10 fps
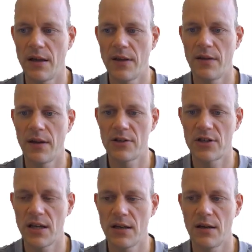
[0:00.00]
and then they
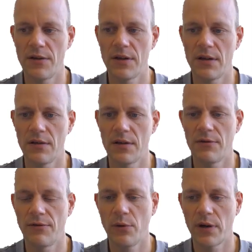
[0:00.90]
change
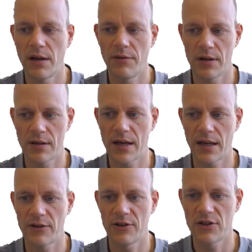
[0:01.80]
the fluid level in the
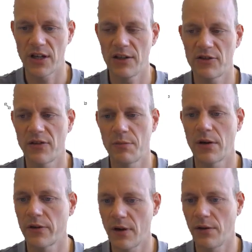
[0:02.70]
tank actually changes,
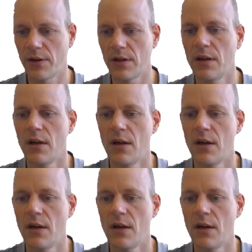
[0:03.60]
because now the